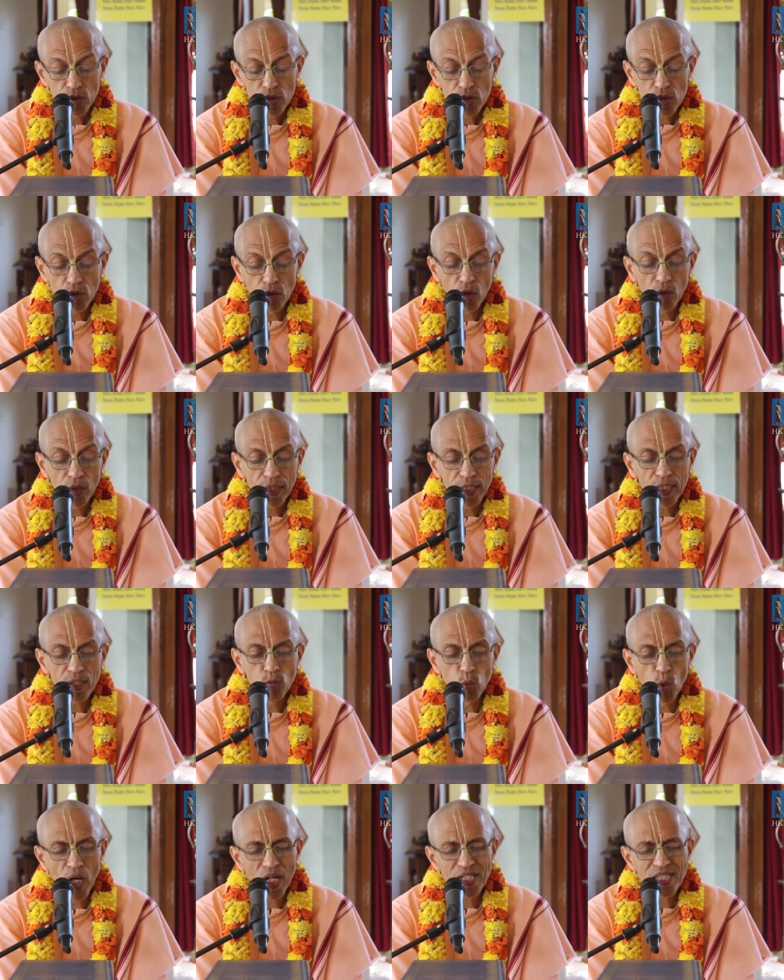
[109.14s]
So
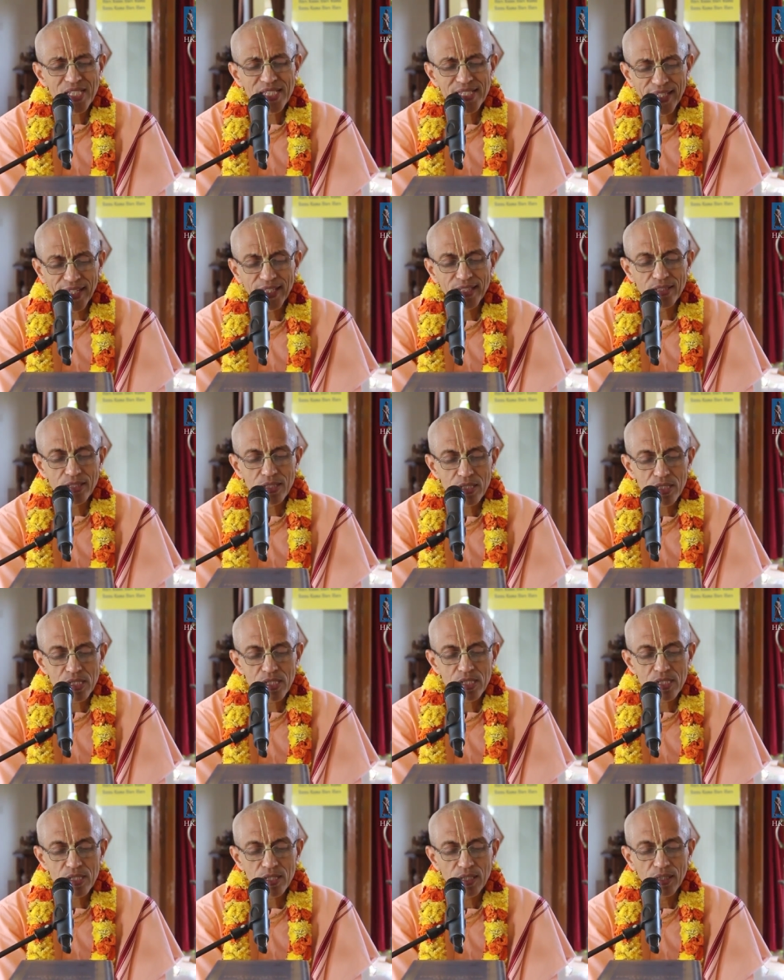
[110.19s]
in what
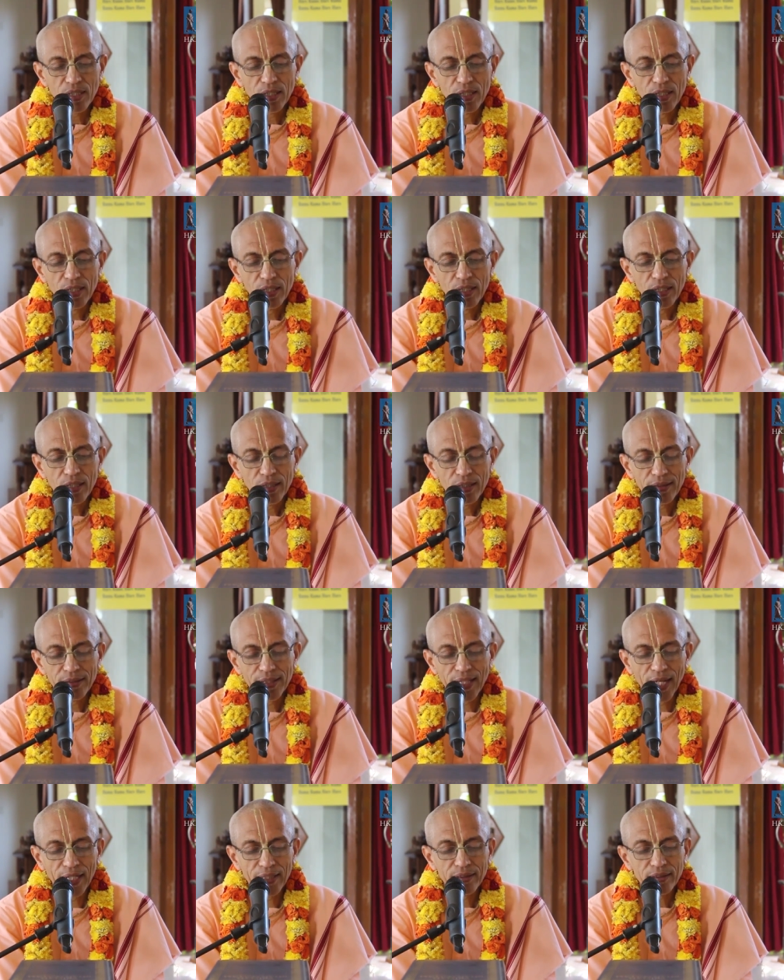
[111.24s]
sense
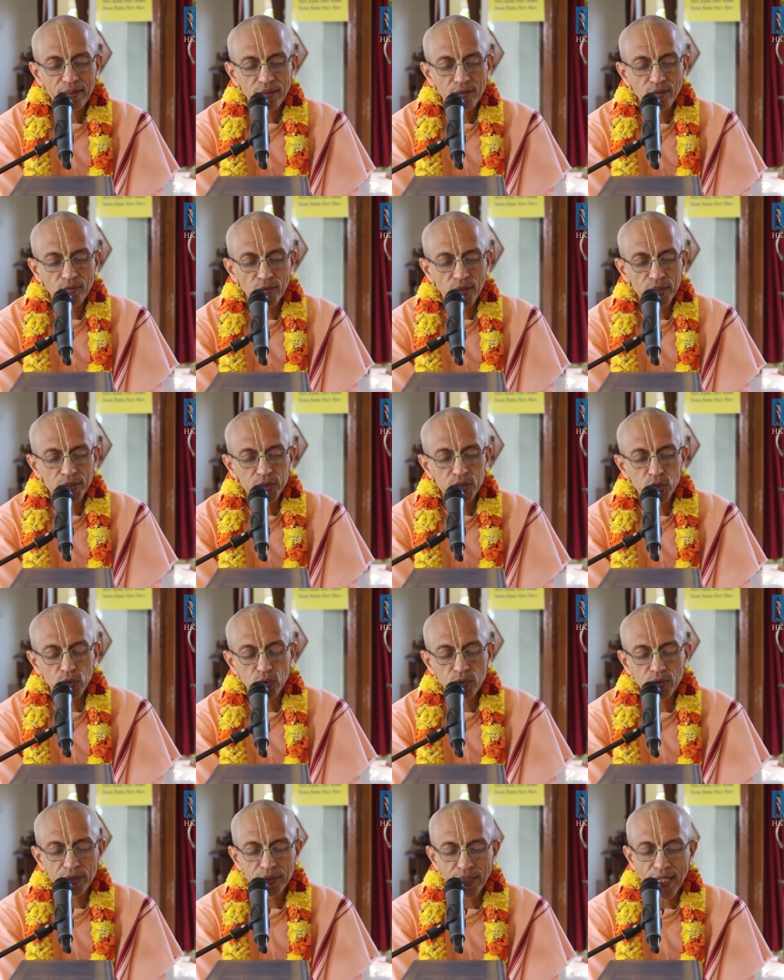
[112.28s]
that one
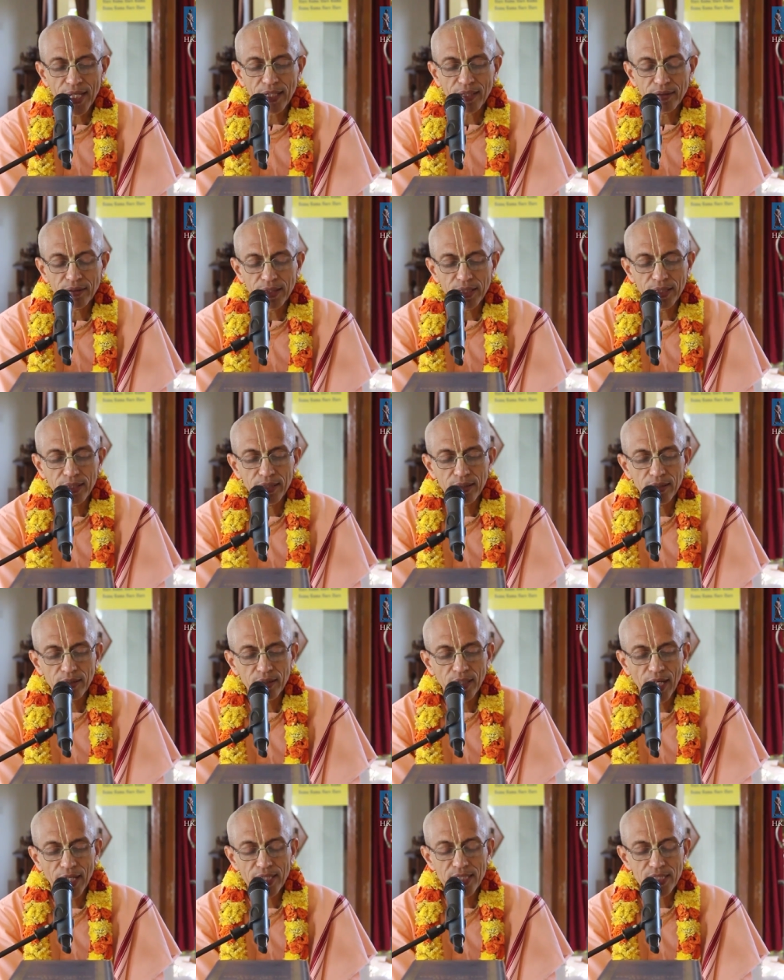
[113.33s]
should
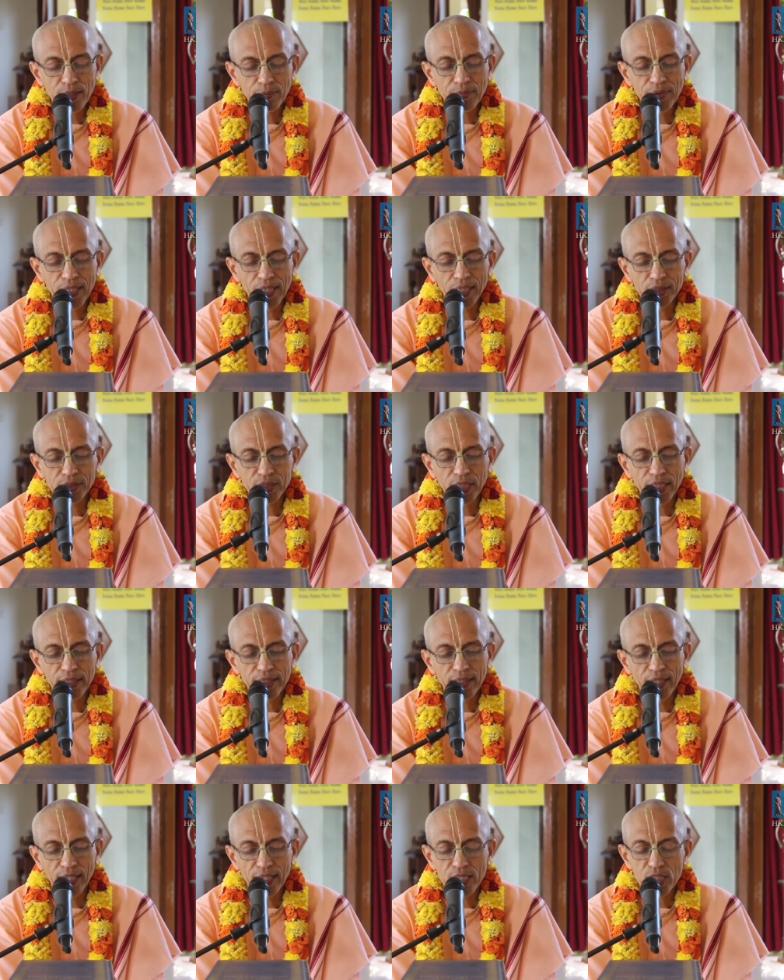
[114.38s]
accept the
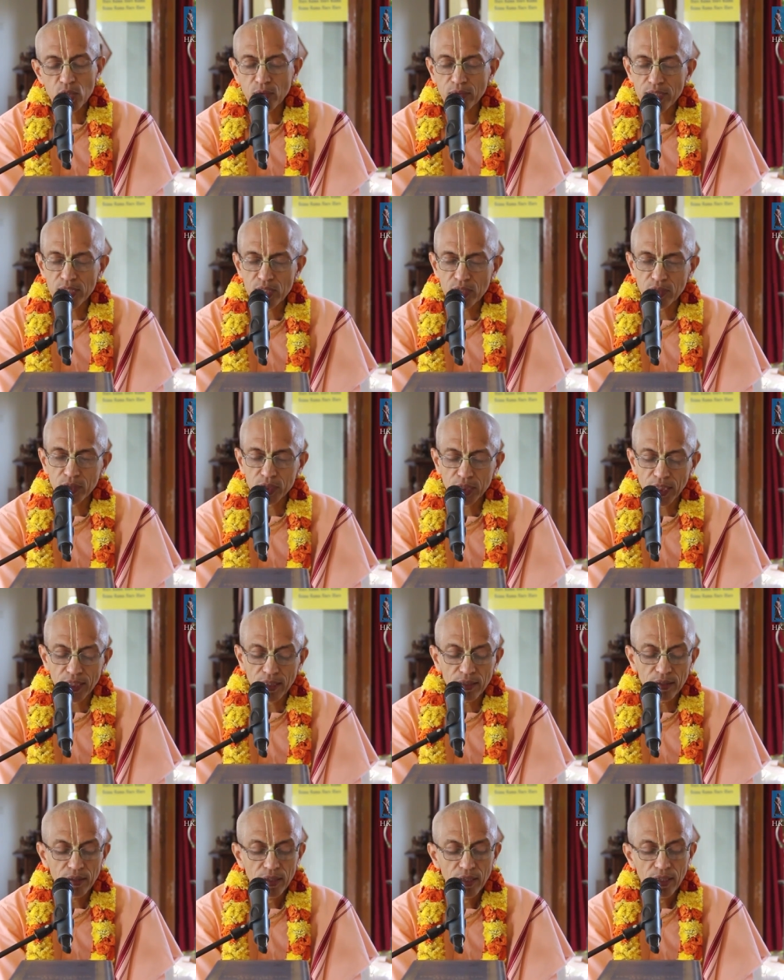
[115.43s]
Acharya as good as
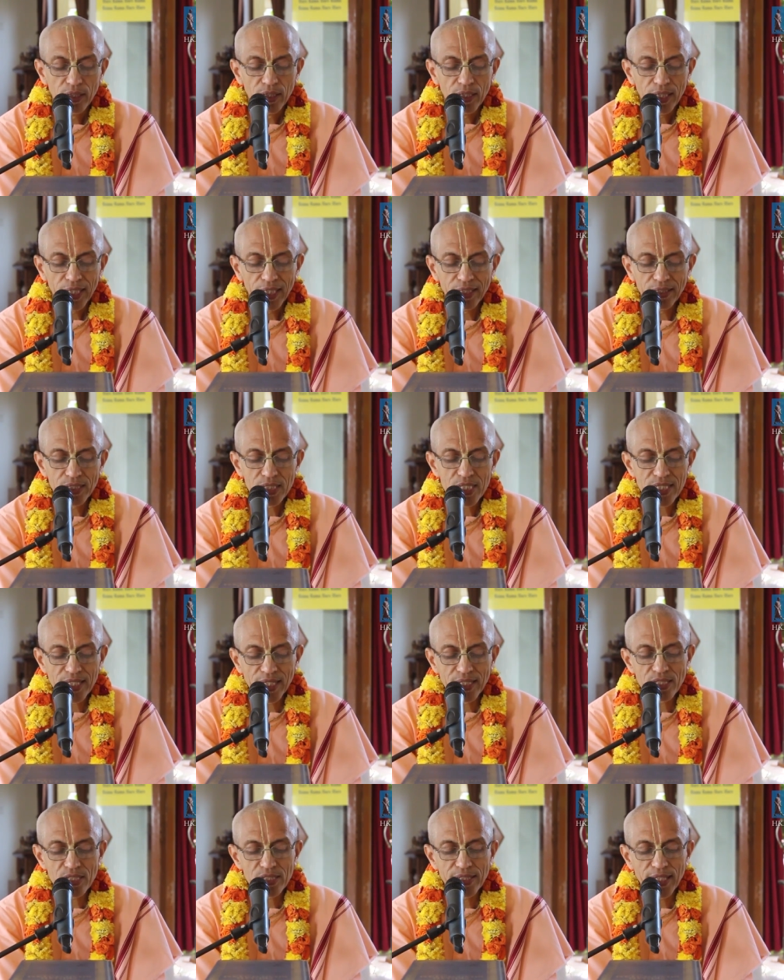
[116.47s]
Krishna? In the
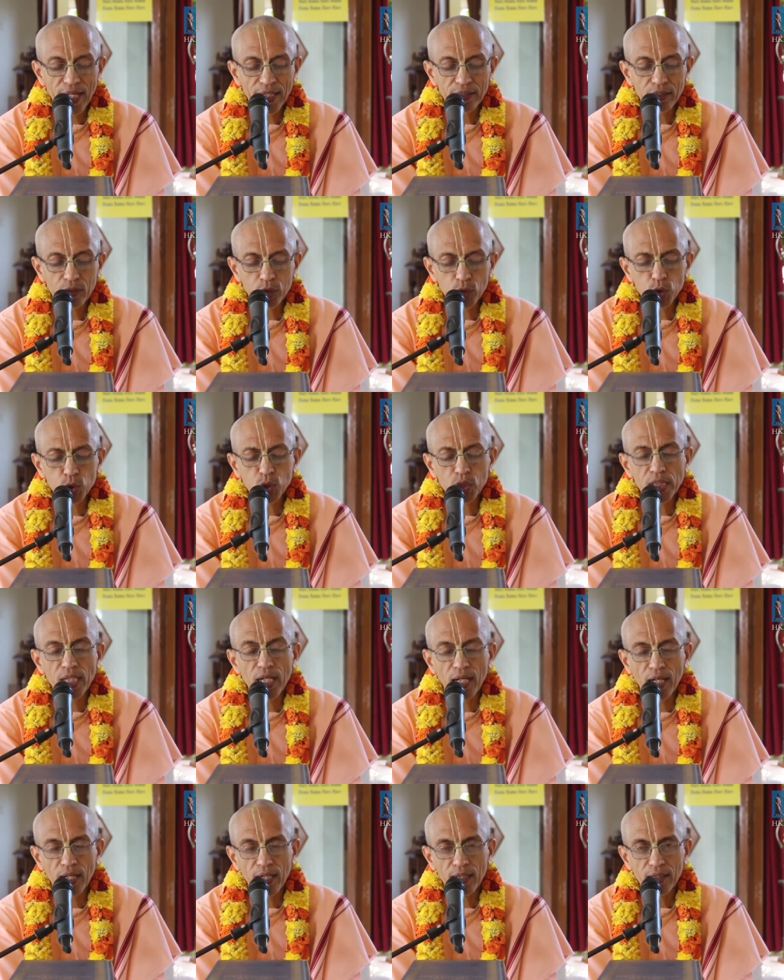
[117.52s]
sense that
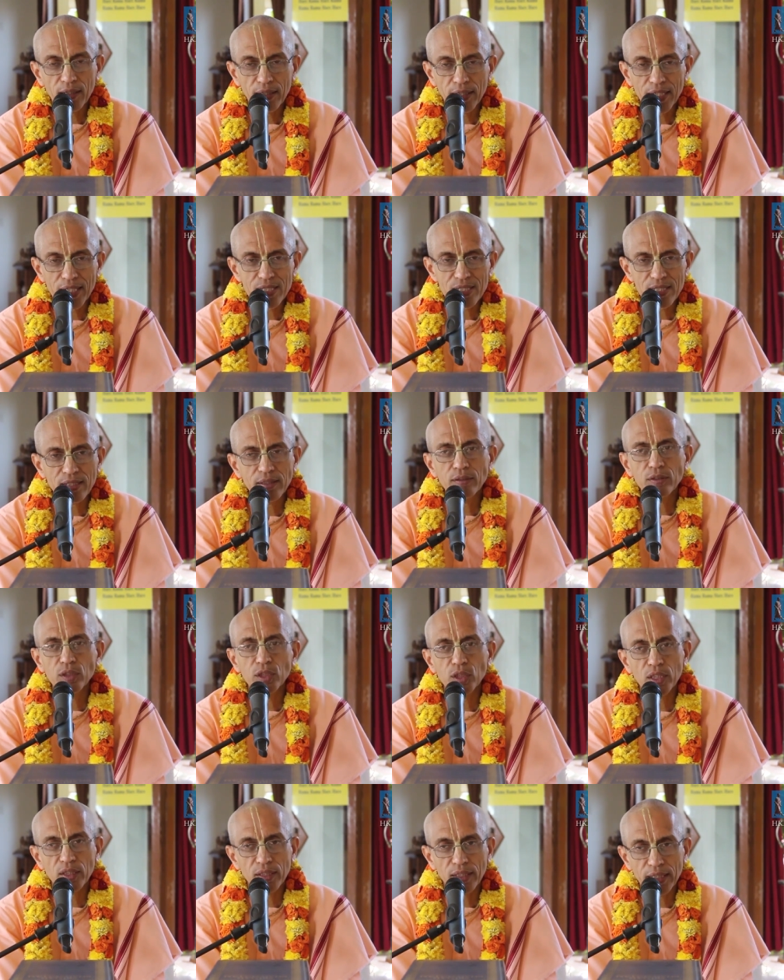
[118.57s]
Krishna
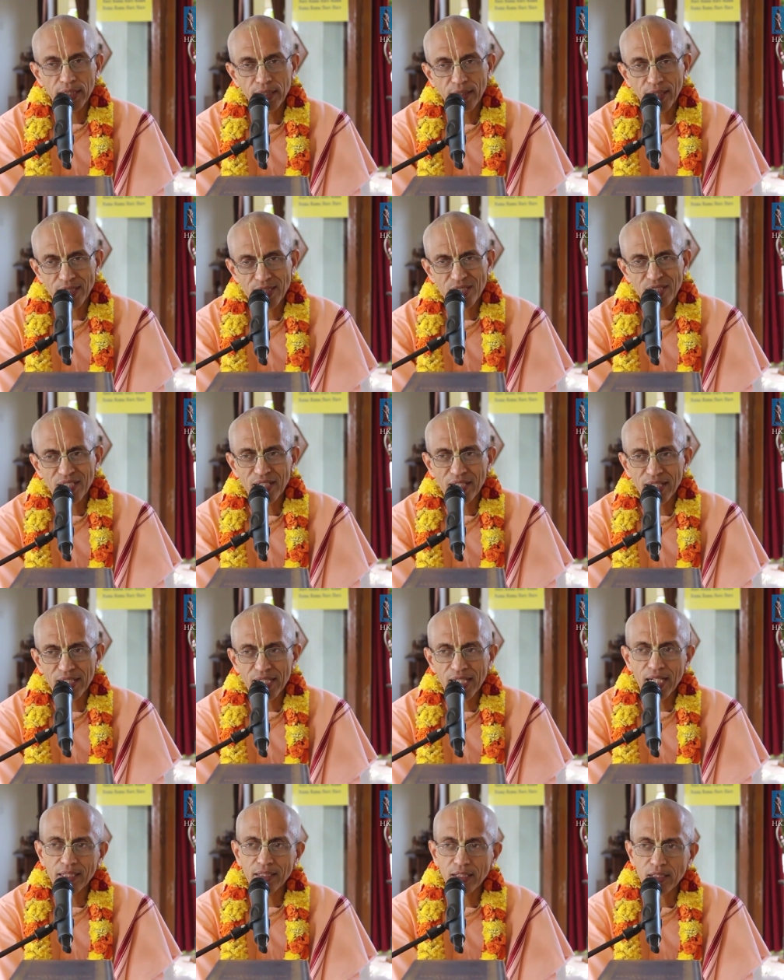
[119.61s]
essentially has
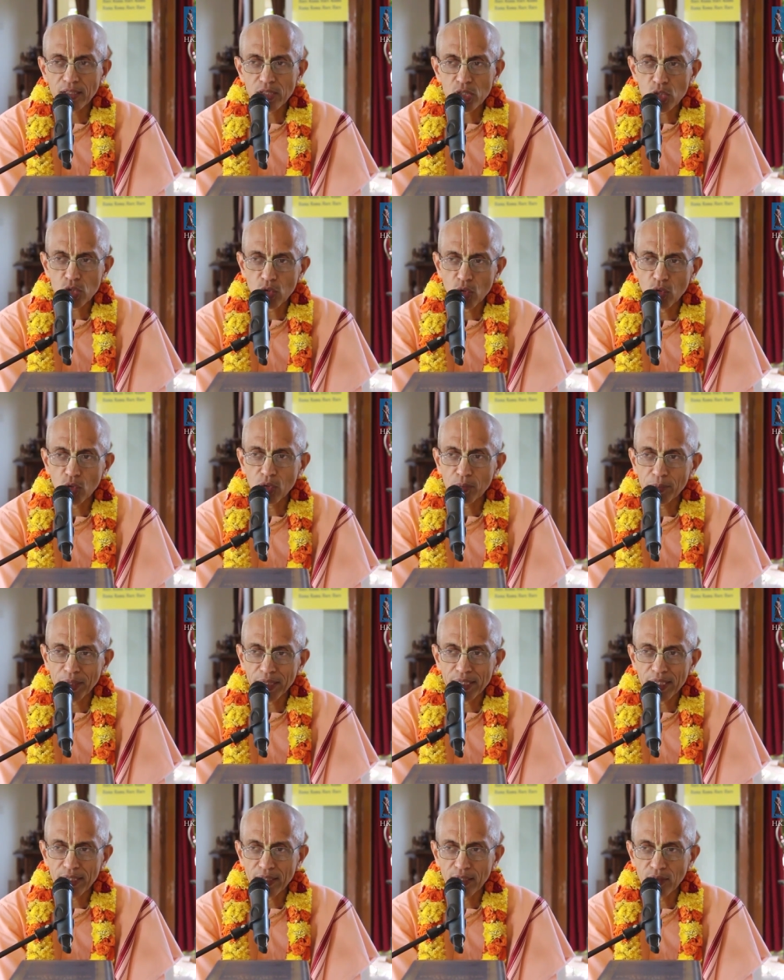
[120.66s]
created this whole
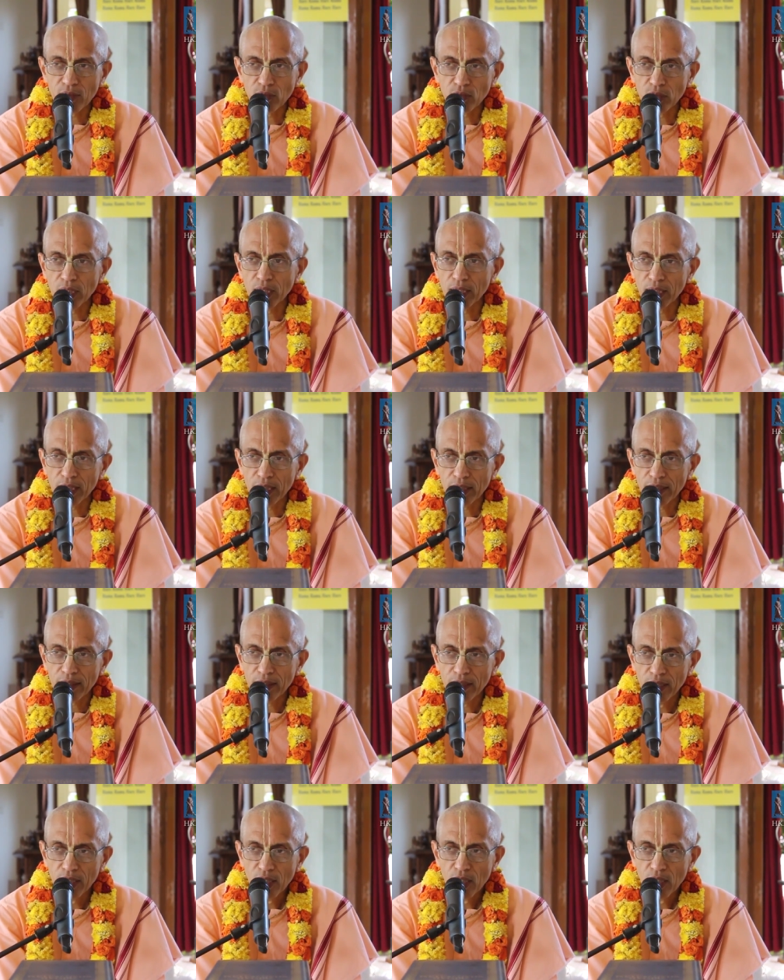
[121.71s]
material world